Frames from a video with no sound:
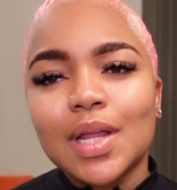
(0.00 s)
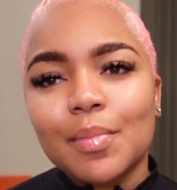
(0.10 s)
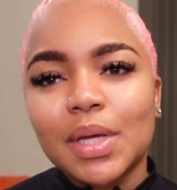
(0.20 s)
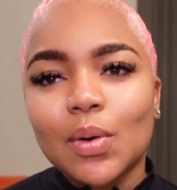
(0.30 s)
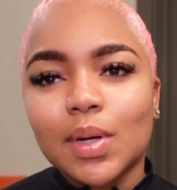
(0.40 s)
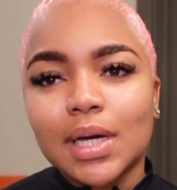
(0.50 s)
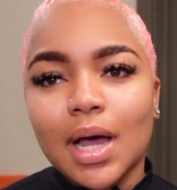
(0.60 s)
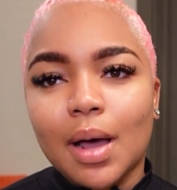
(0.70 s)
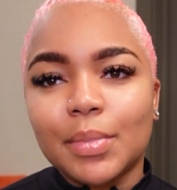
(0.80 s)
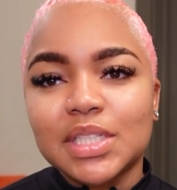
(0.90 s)
let me know in the
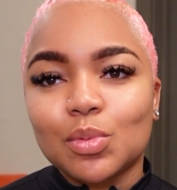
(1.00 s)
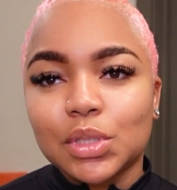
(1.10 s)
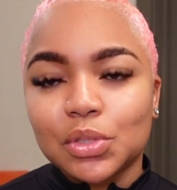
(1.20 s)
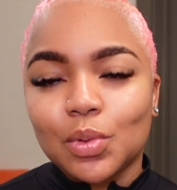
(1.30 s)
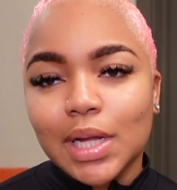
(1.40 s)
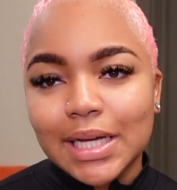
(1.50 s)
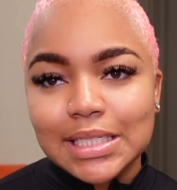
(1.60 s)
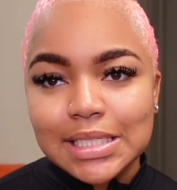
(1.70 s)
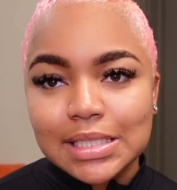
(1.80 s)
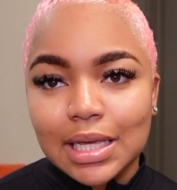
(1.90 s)
comments what you would like
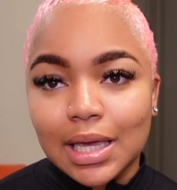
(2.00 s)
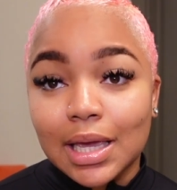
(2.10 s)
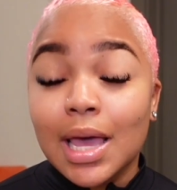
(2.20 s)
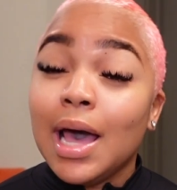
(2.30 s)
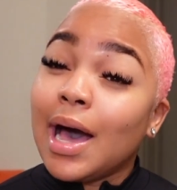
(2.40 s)
to see.